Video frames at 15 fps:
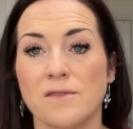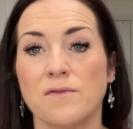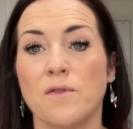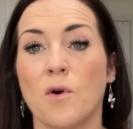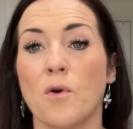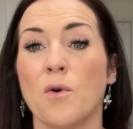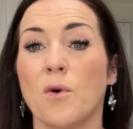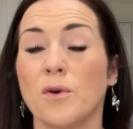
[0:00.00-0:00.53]

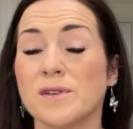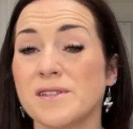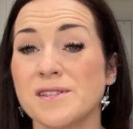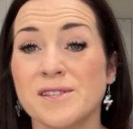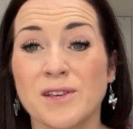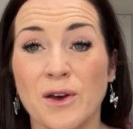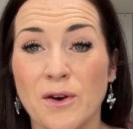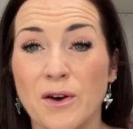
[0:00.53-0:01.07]
for
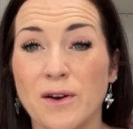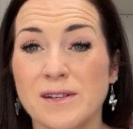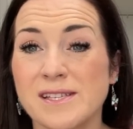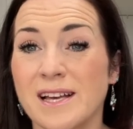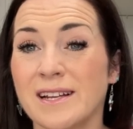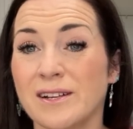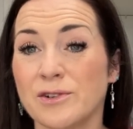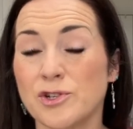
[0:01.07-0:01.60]
skirts,
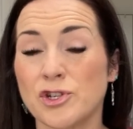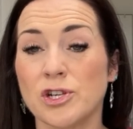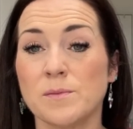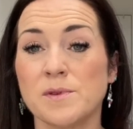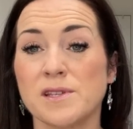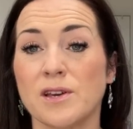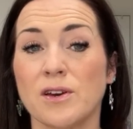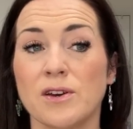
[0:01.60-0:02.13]
like little
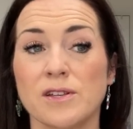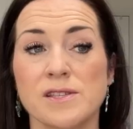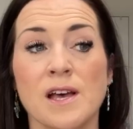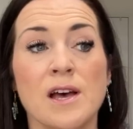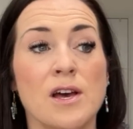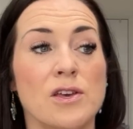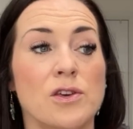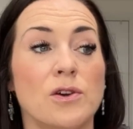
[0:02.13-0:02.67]
tube skirts.
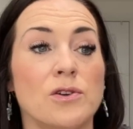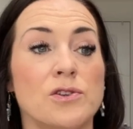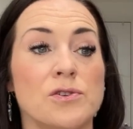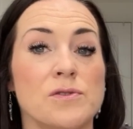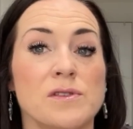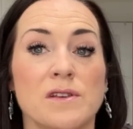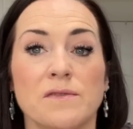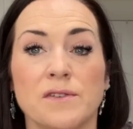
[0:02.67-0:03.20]
You could
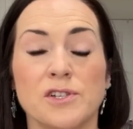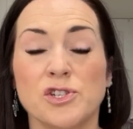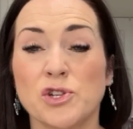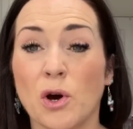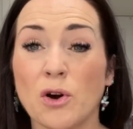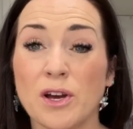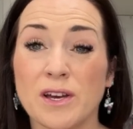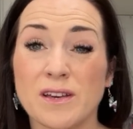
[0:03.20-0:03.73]
use it for
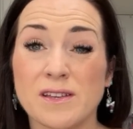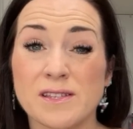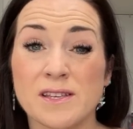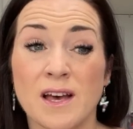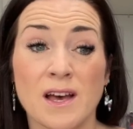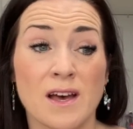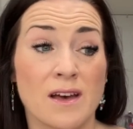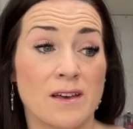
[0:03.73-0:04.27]
joggers,
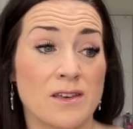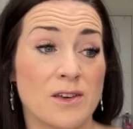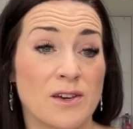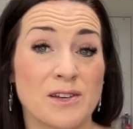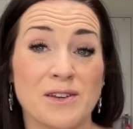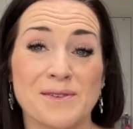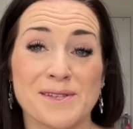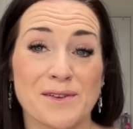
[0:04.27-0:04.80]
you
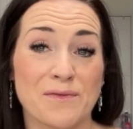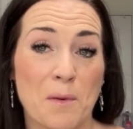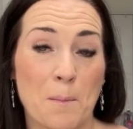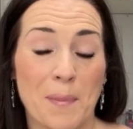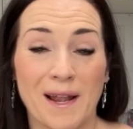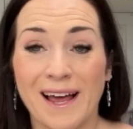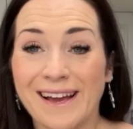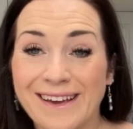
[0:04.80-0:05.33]
can use it for
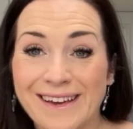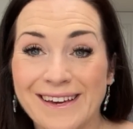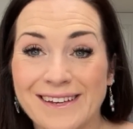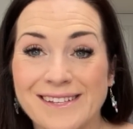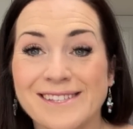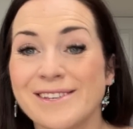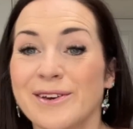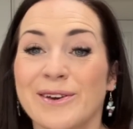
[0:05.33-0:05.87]

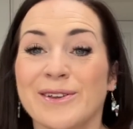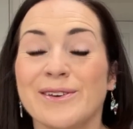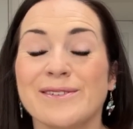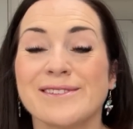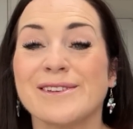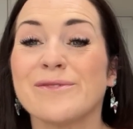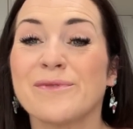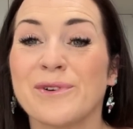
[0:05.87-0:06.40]
blankets, you can
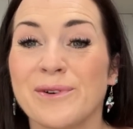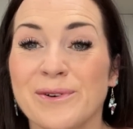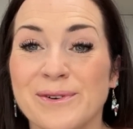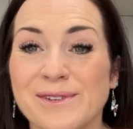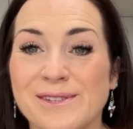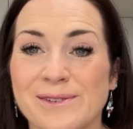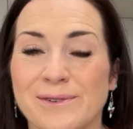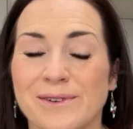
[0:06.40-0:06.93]
use it for
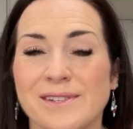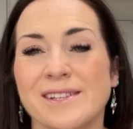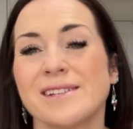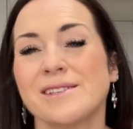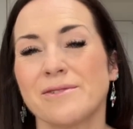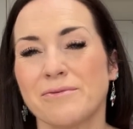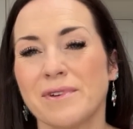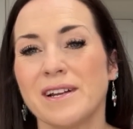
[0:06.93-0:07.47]
all sorts.
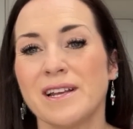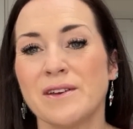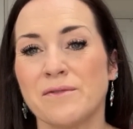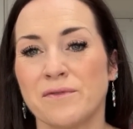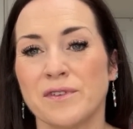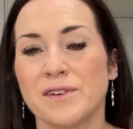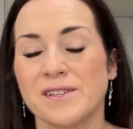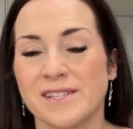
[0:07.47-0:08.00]
It's a really
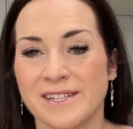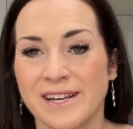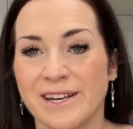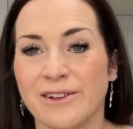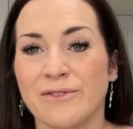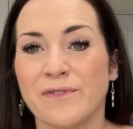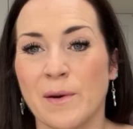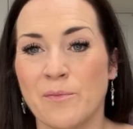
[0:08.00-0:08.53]

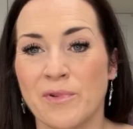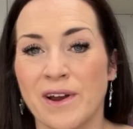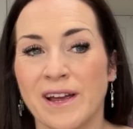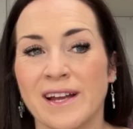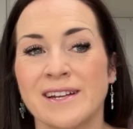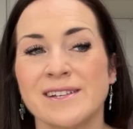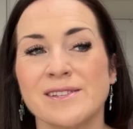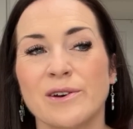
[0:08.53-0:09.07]
versatile fabric
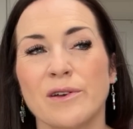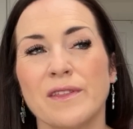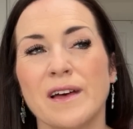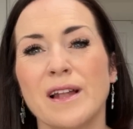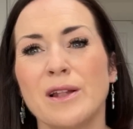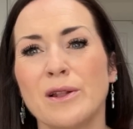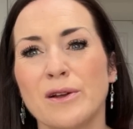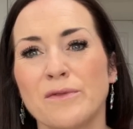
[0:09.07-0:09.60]
and it's got
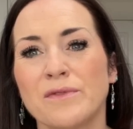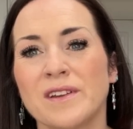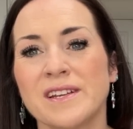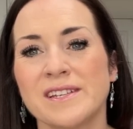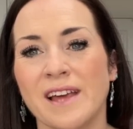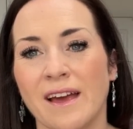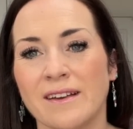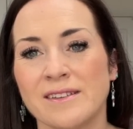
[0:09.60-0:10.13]
that lovely
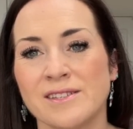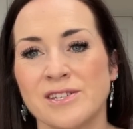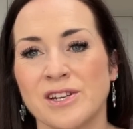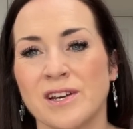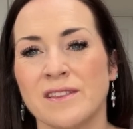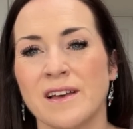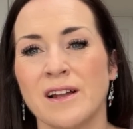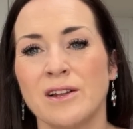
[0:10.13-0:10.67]

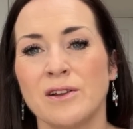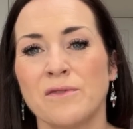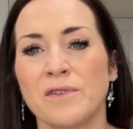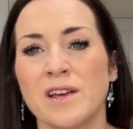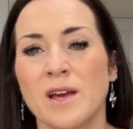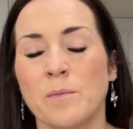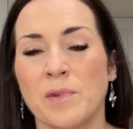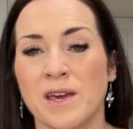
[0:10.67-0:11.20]
texture, that
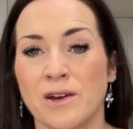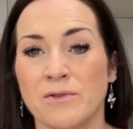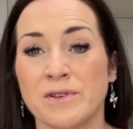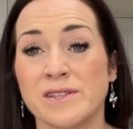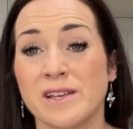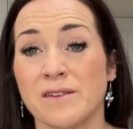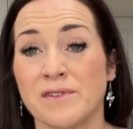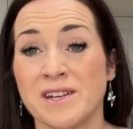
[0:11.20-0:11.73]
lovely
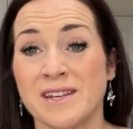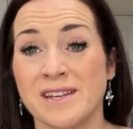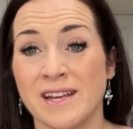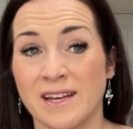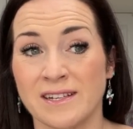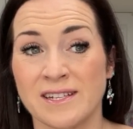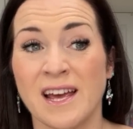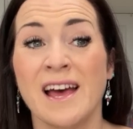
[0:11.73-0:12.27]
appearance of a
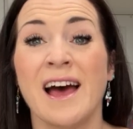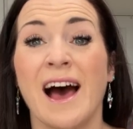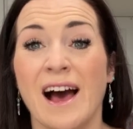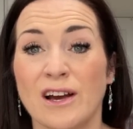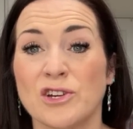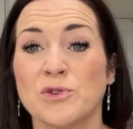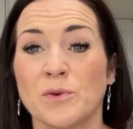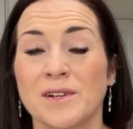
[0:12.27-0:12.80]
knit,
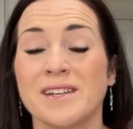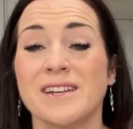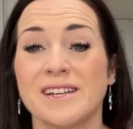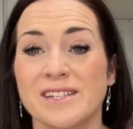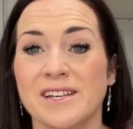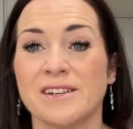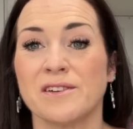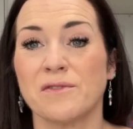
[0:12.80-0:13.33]
actual
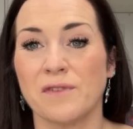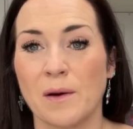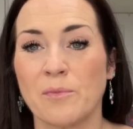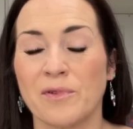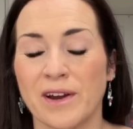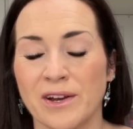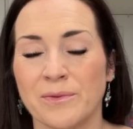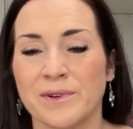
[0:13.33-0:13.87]
knitted
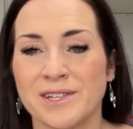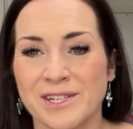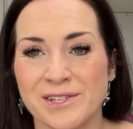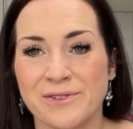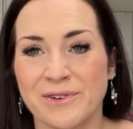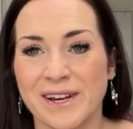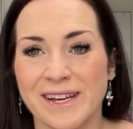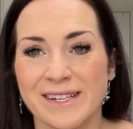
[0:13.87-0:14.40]
fabric, which is
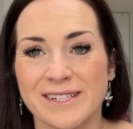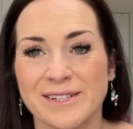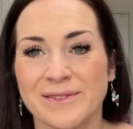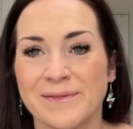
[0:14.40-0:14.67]
great.